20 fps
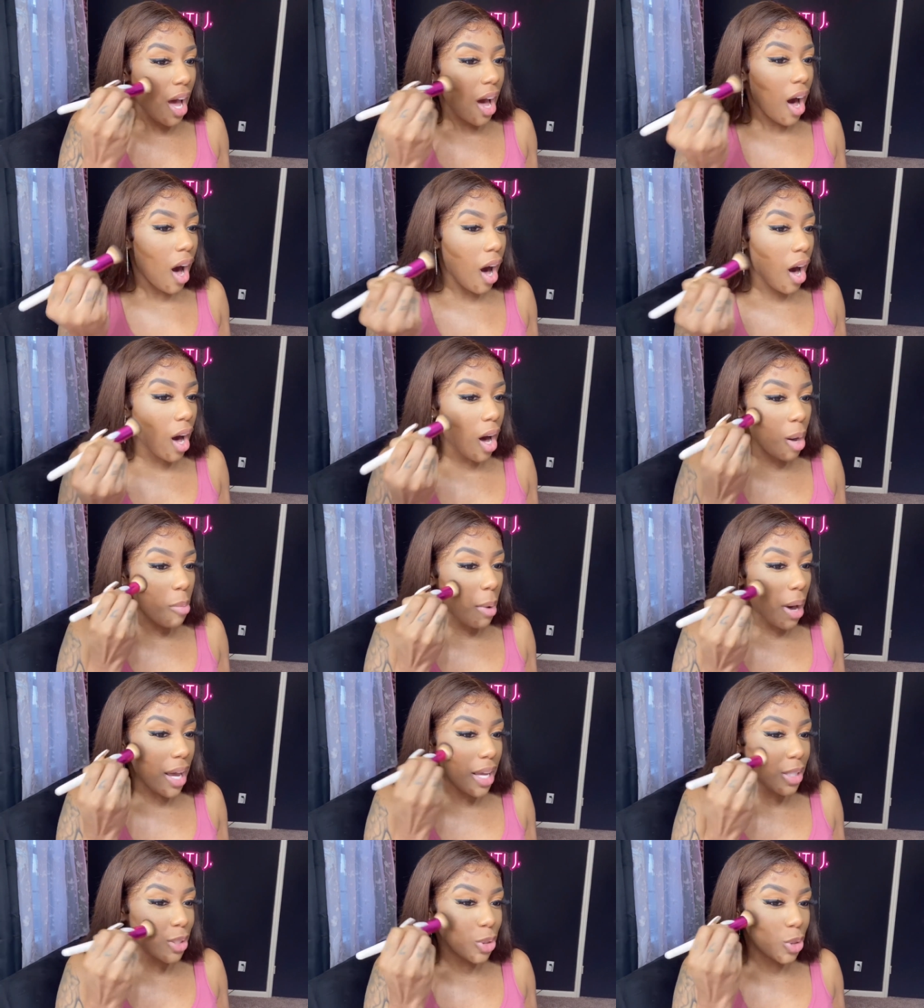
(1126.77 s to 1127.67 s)
Um,
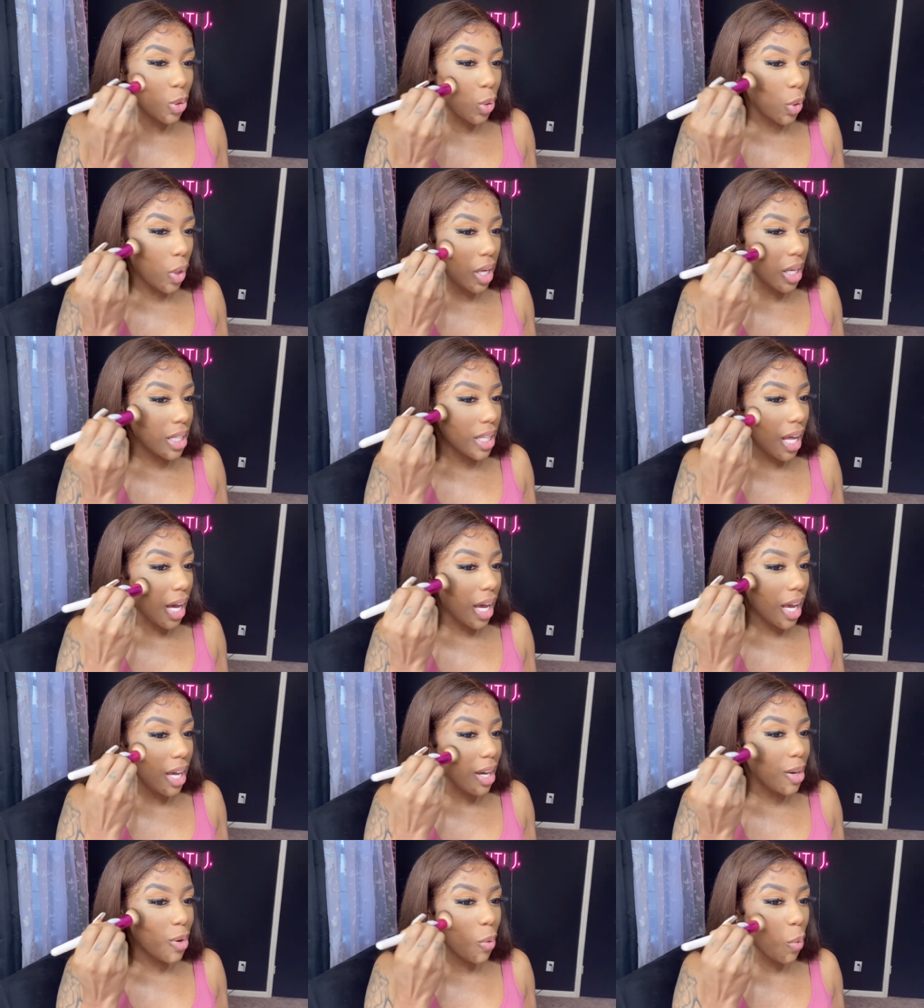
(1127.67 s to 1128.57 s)
I enjoyed
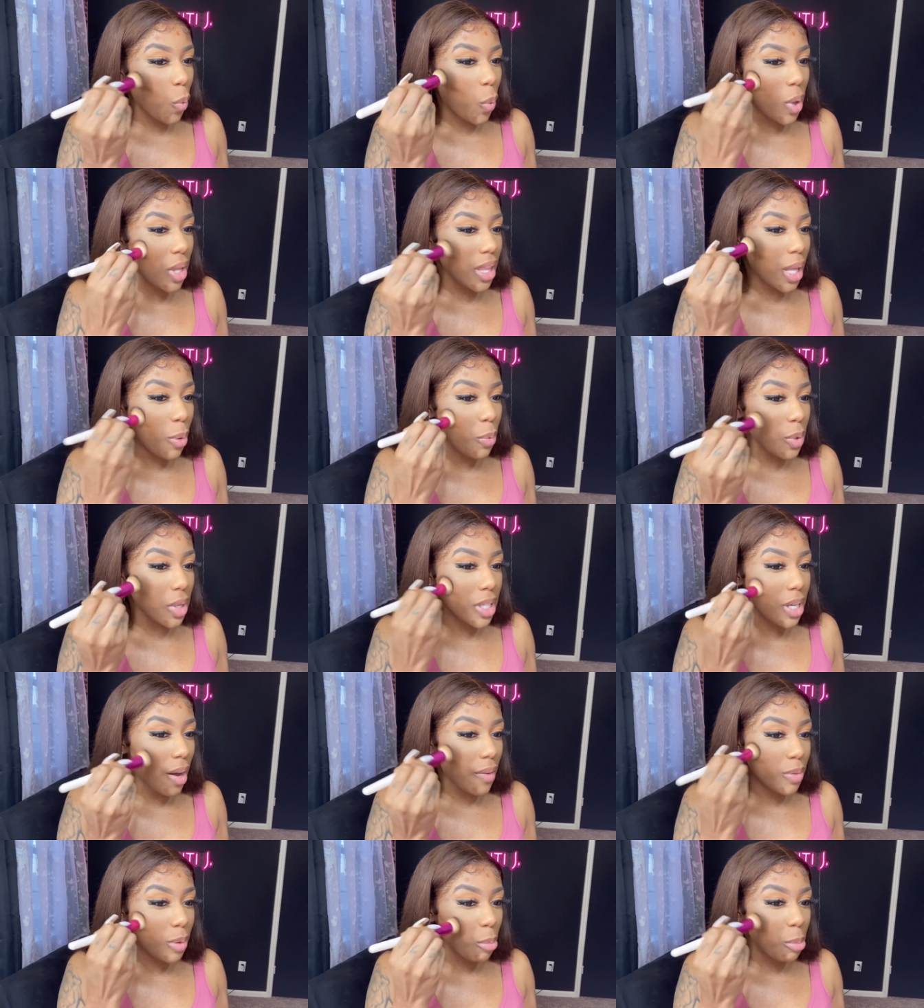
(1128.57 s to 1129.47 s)
like when they would get
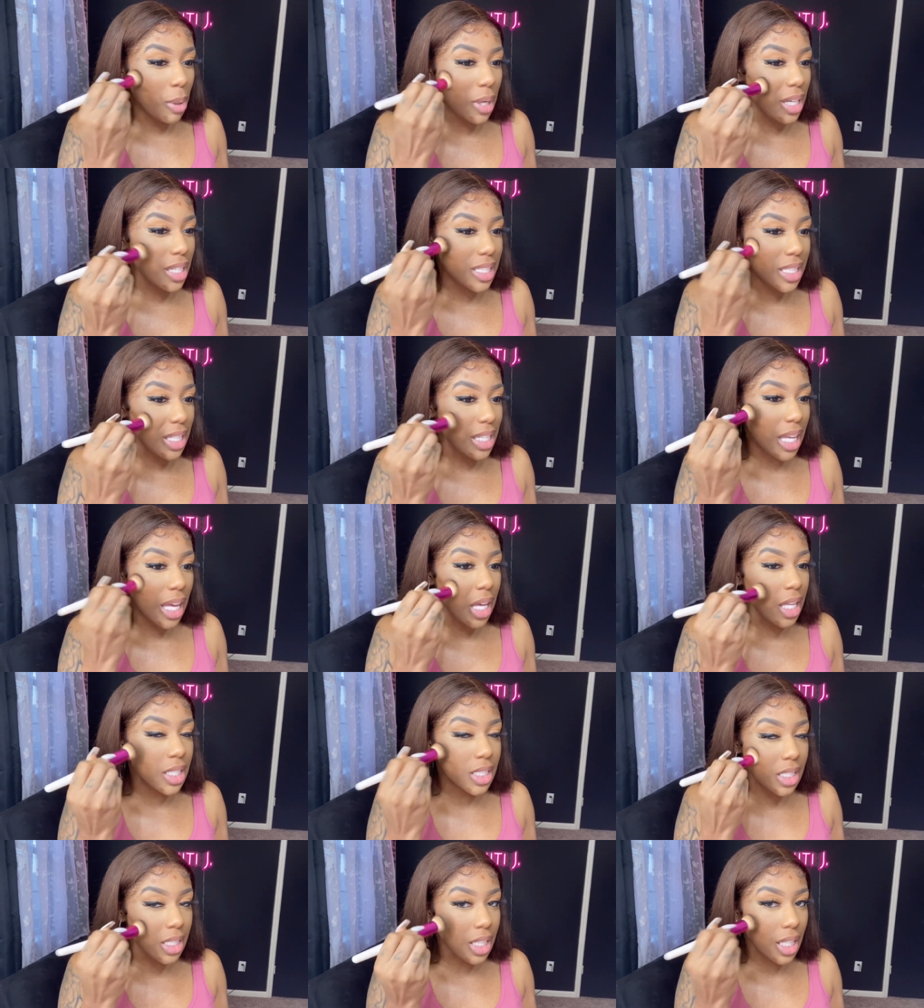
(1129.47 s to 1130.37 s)
off the bus and
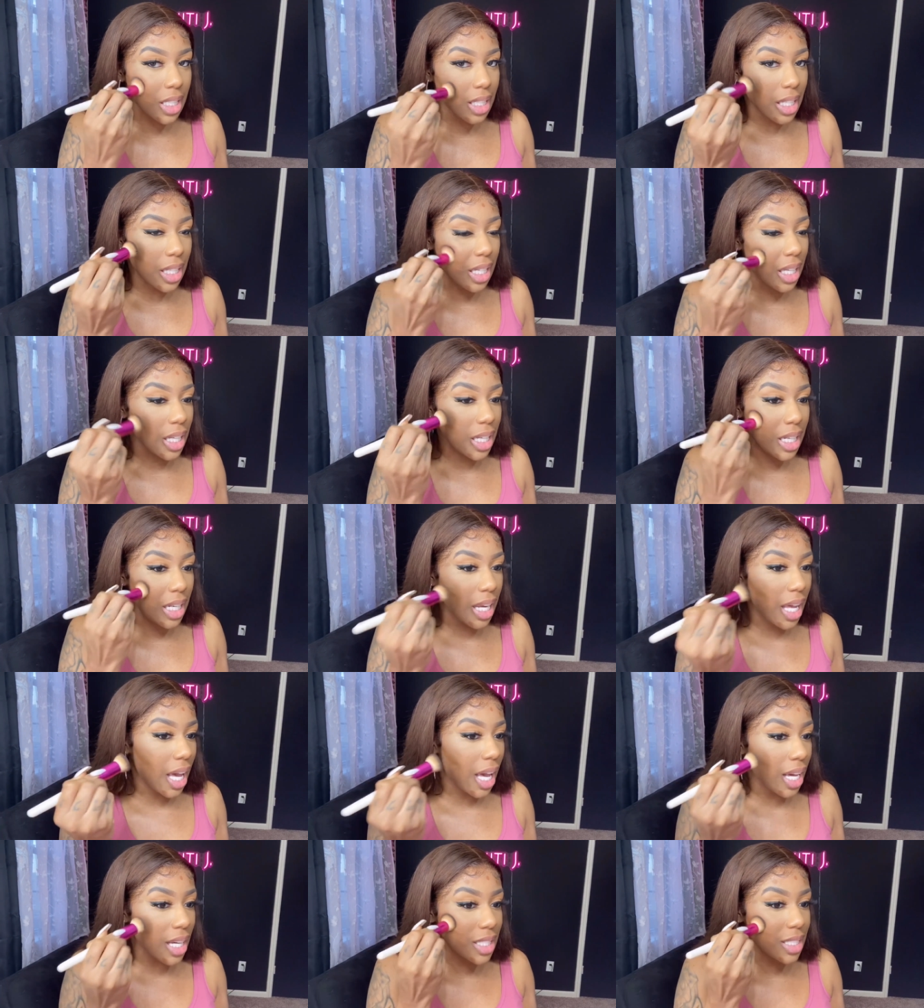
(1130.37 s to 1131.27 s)
instantly get
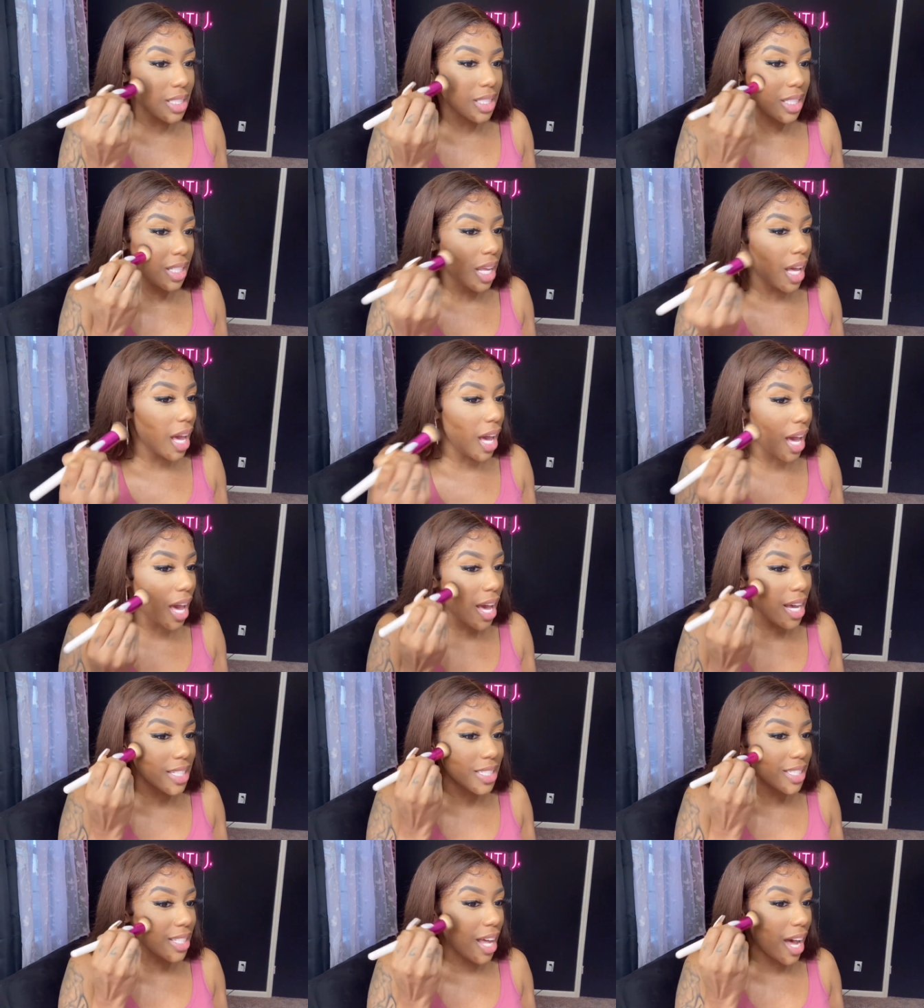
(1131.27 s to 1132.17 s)
next,
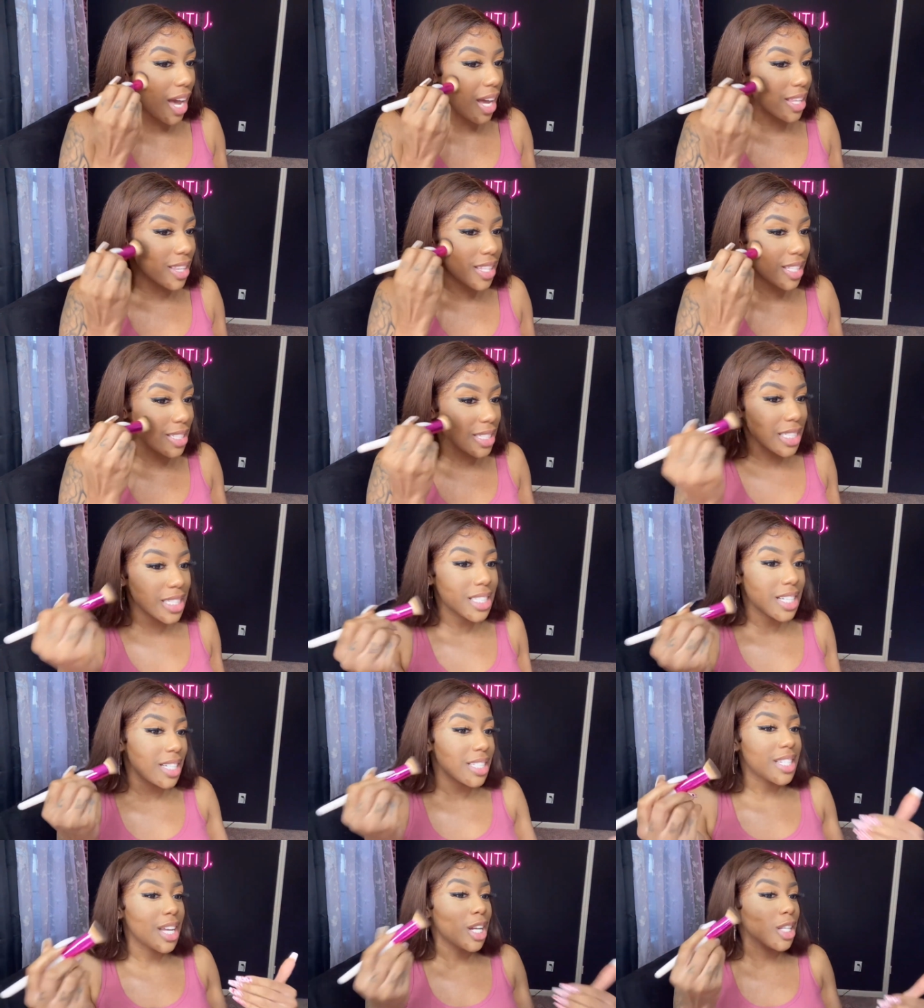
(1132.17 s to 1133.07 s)
next, like just
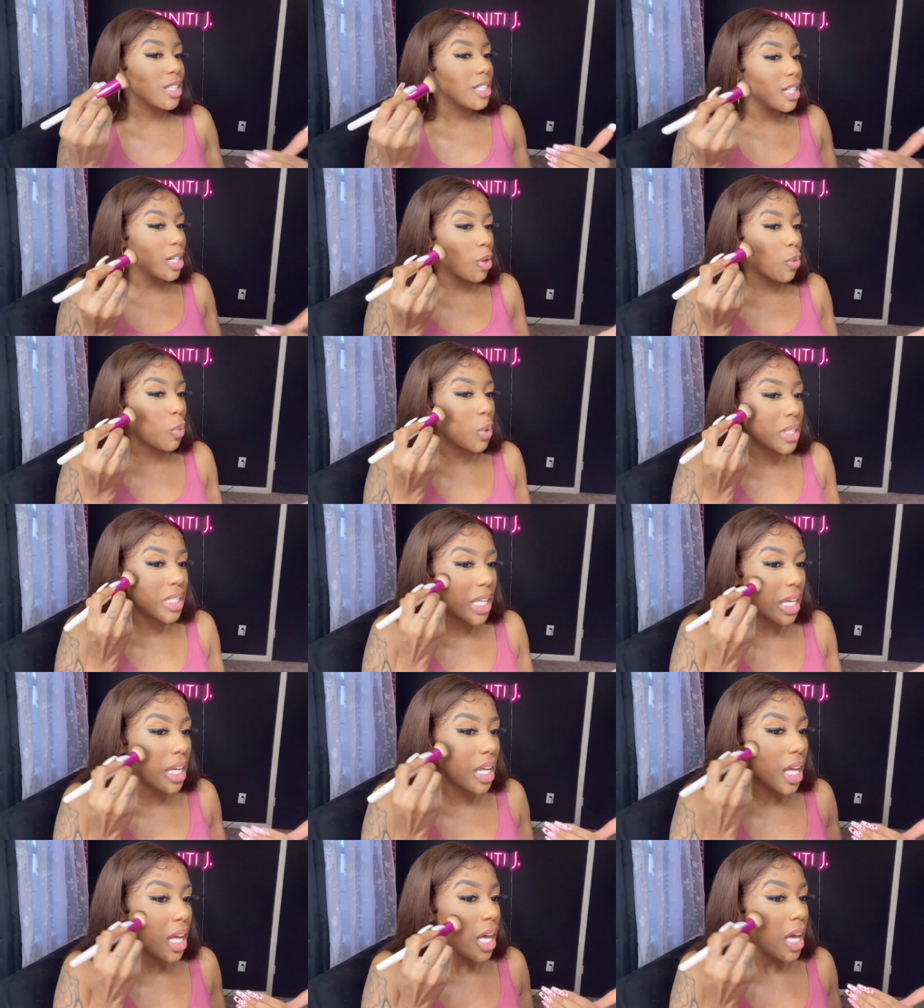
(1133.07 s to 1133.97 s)
because their look
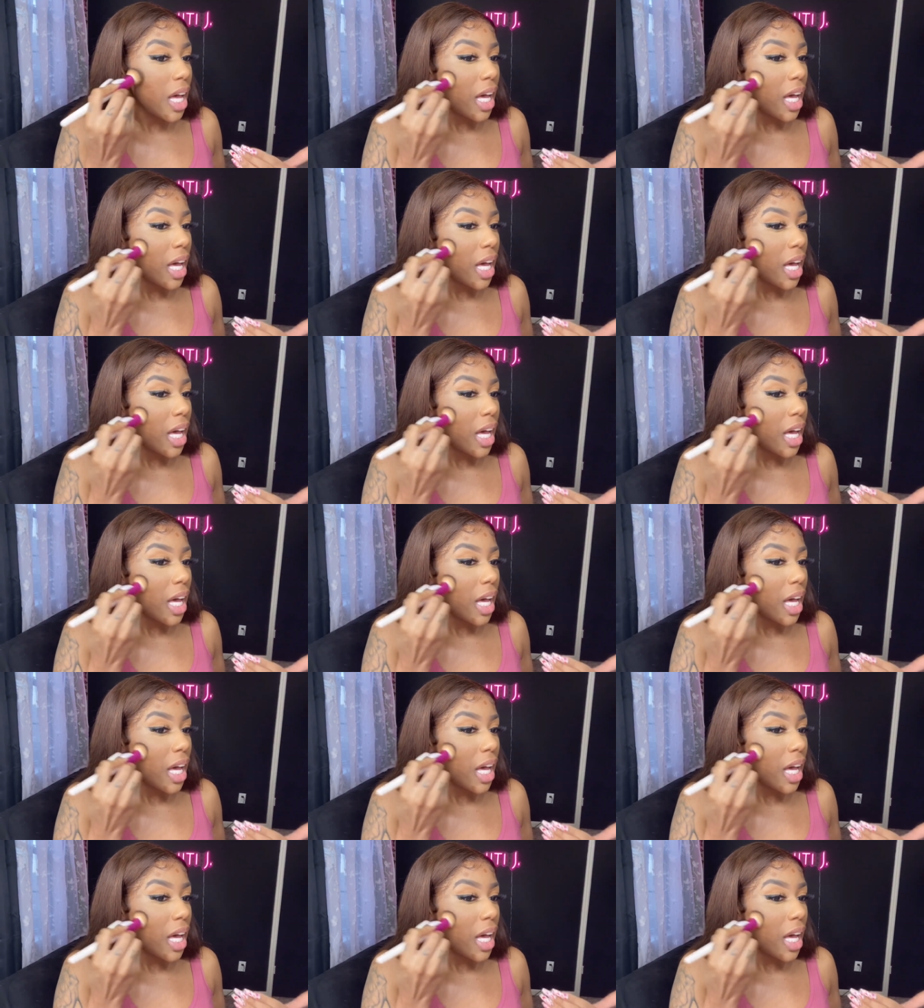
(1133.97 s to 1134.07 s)
wasn't